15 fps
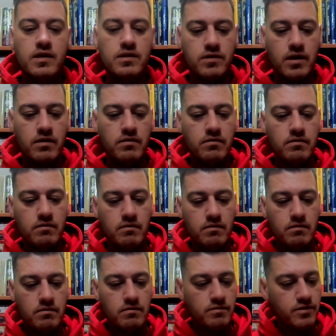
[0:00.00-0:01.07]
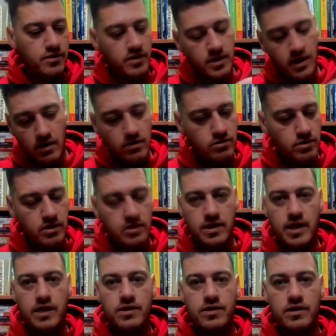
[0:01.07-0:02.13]
so the whole
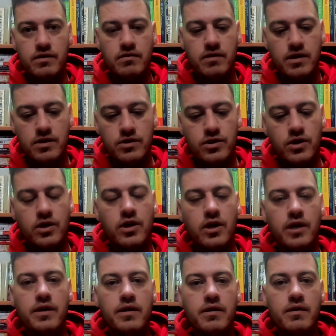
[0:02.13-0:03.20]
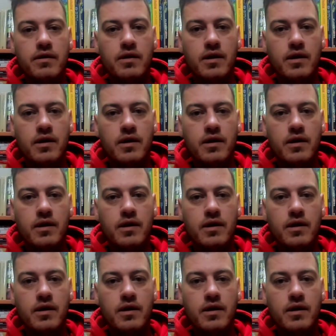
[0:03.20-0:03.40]
transaction is secured